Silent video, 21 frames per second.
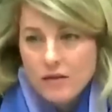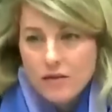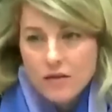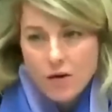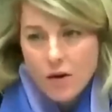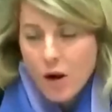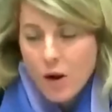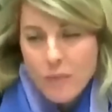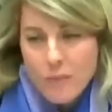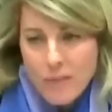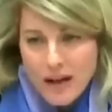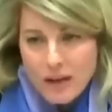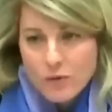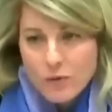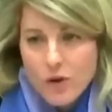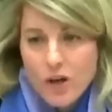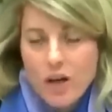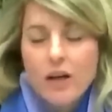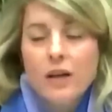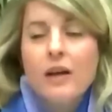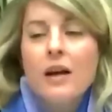our
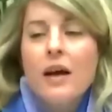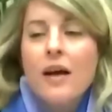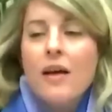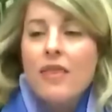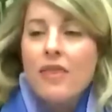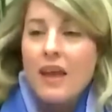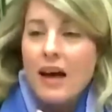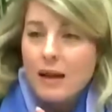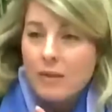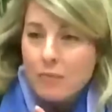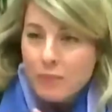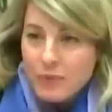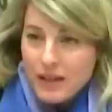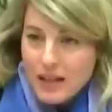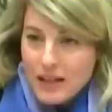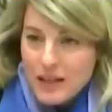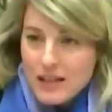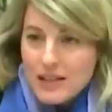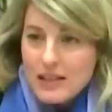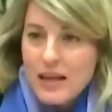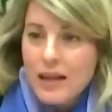bedrock. That
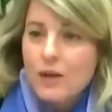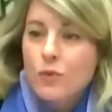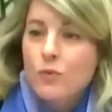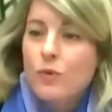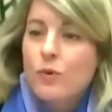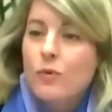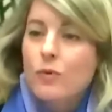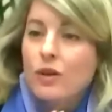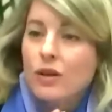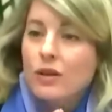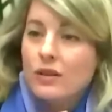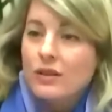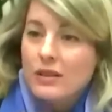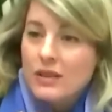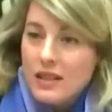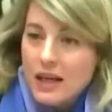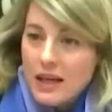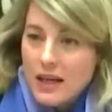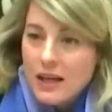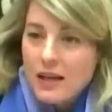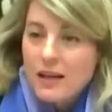being said, we will
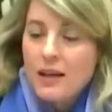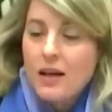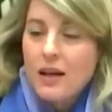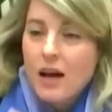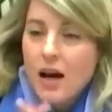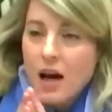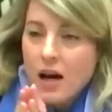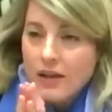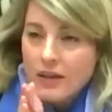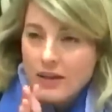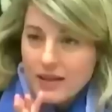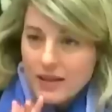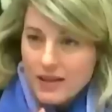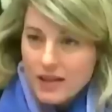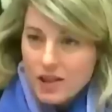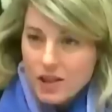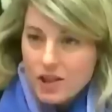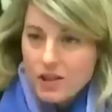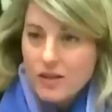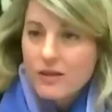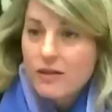take a
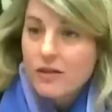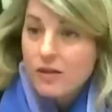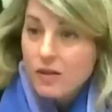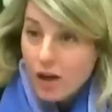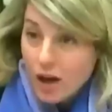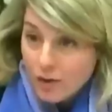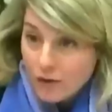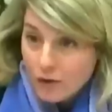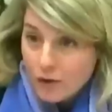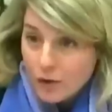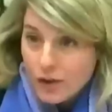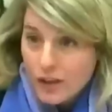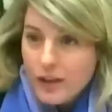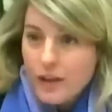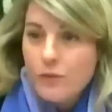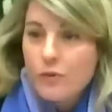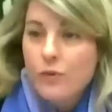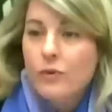decision thoughtfully.